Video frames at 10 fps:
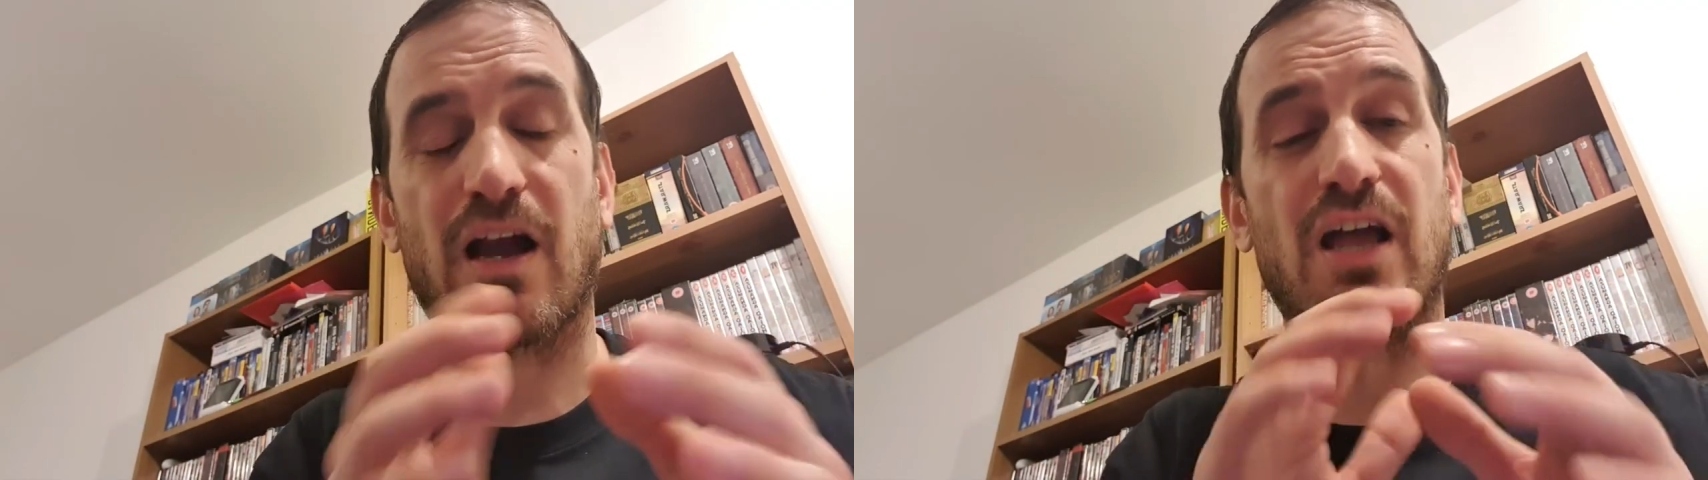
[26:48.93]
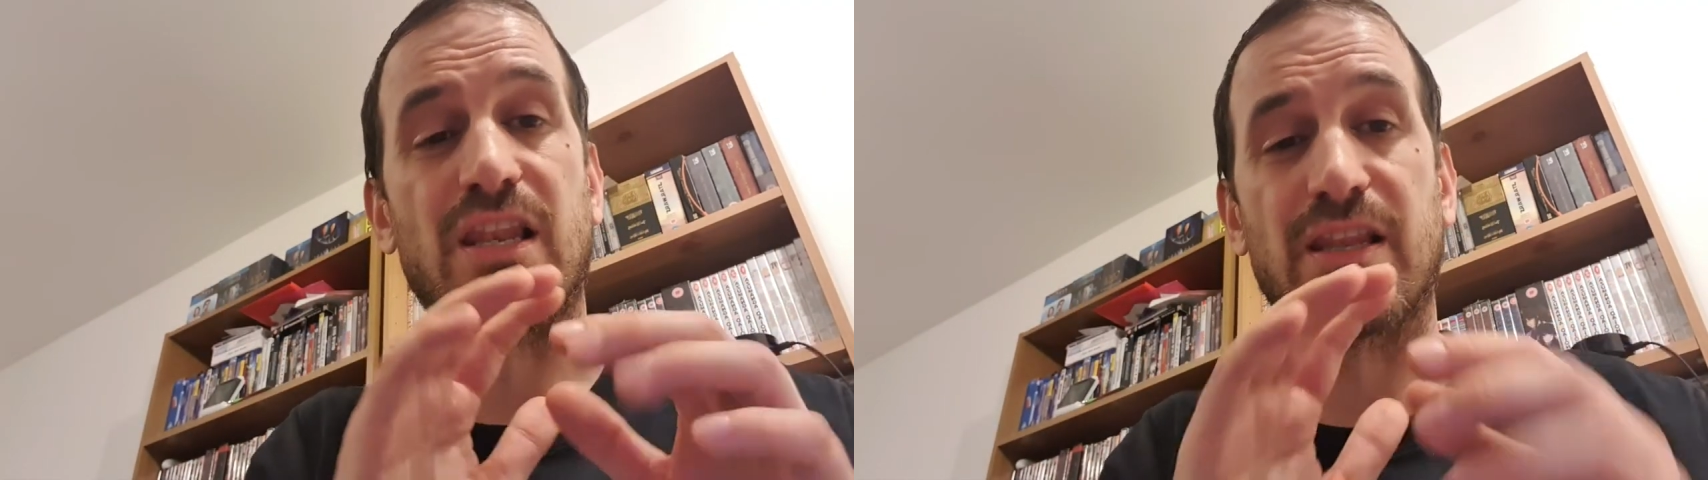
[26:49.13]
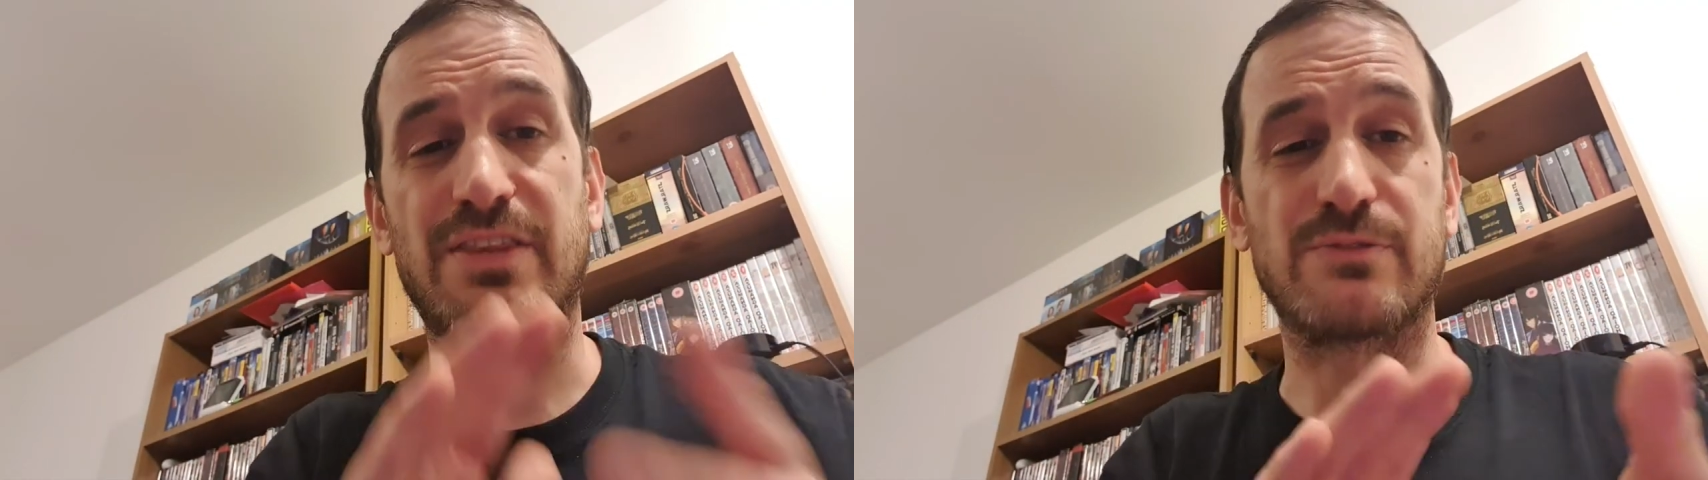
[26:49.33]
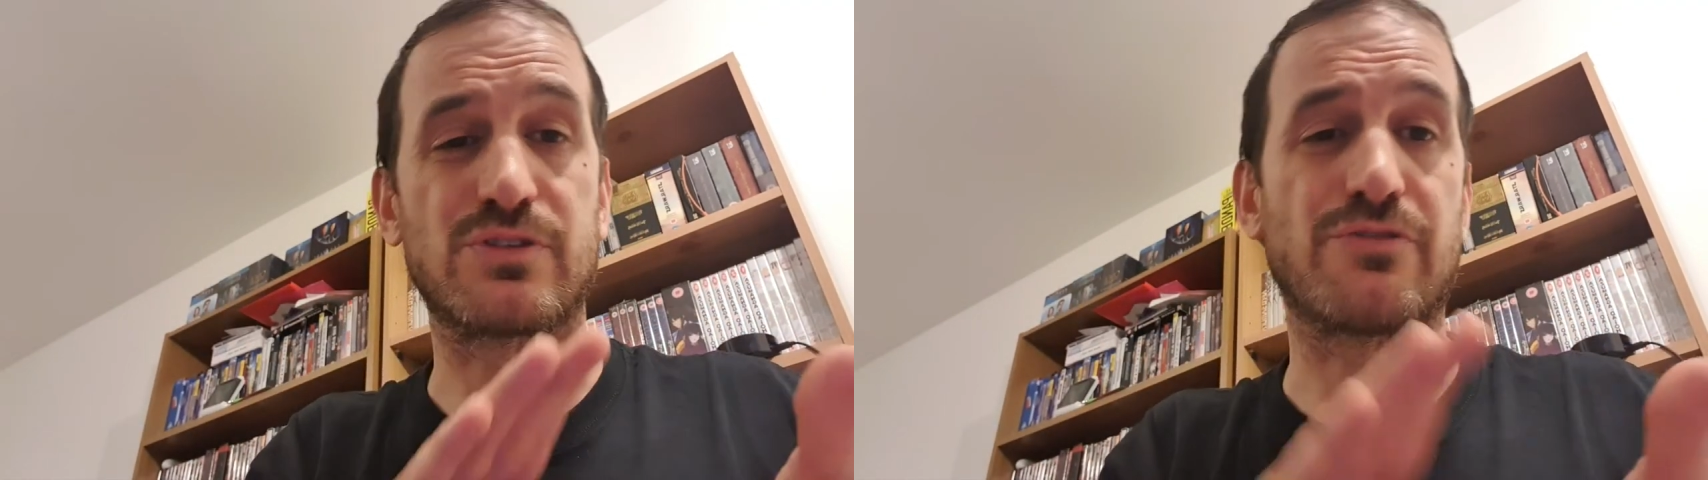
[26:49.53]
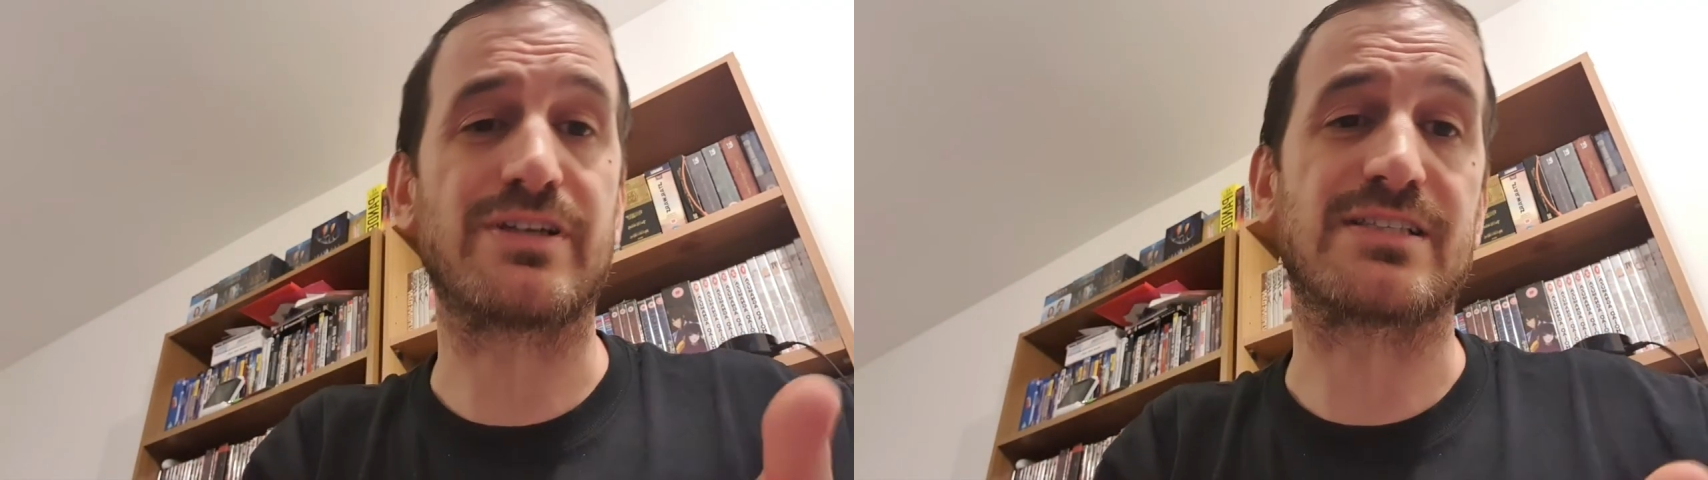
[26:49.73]
I it was
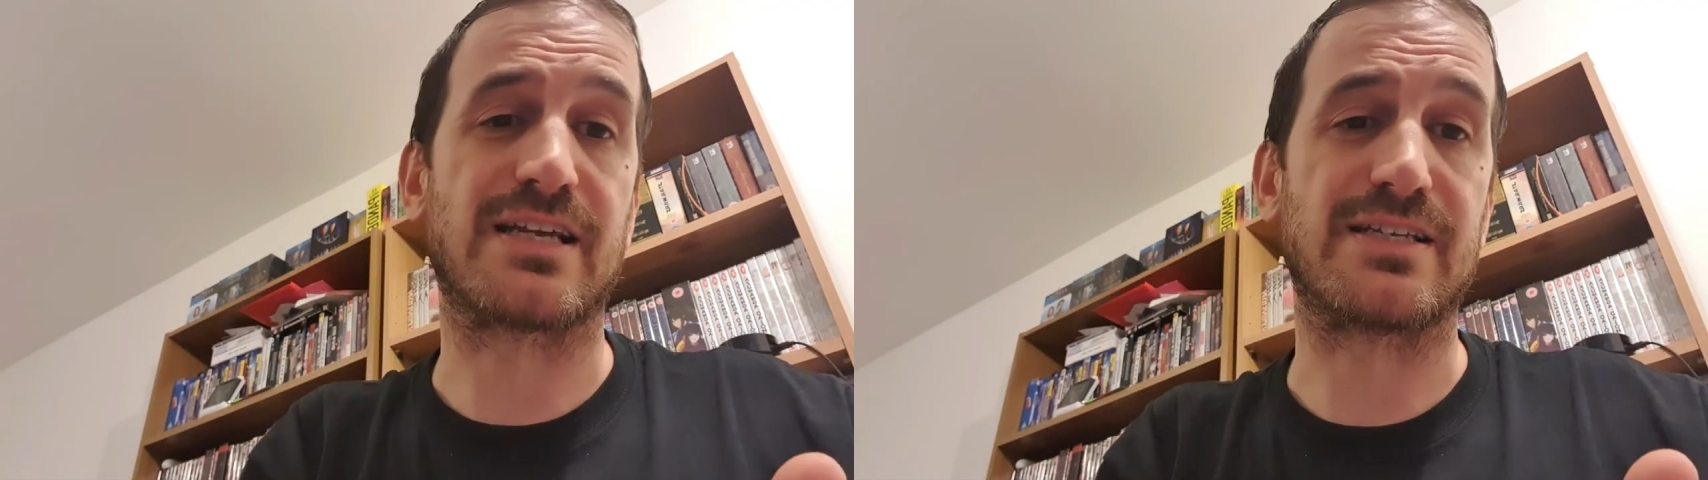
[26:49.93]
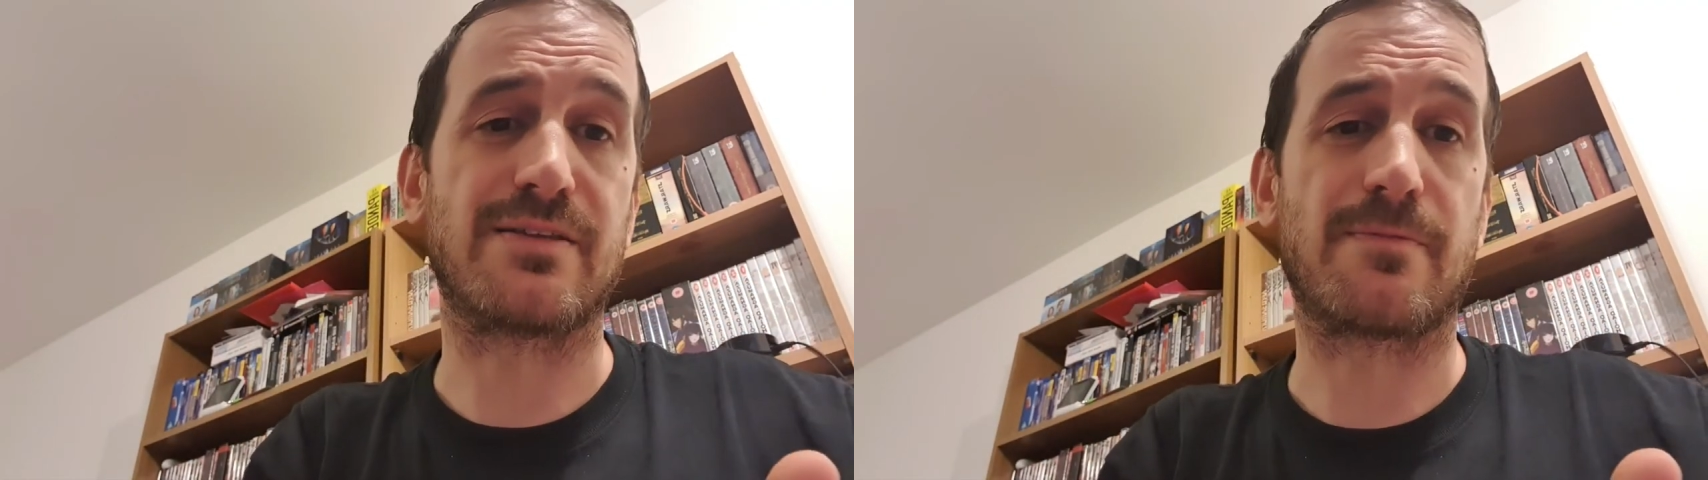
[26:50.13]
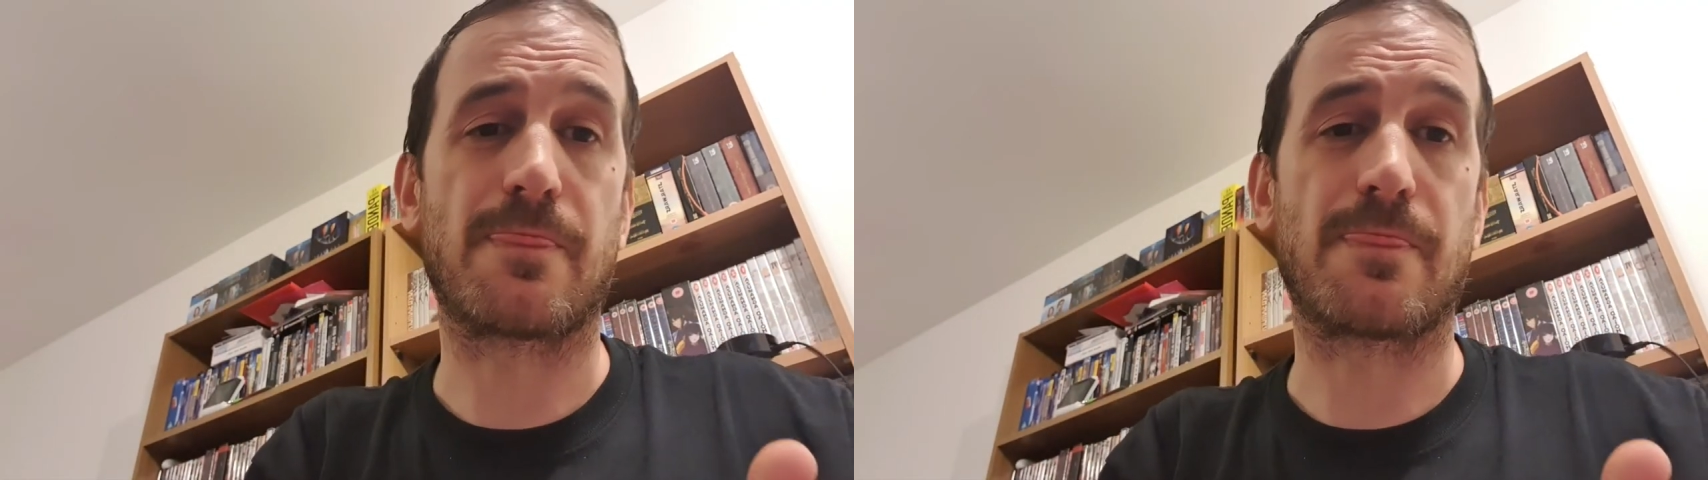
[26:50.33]
a great day.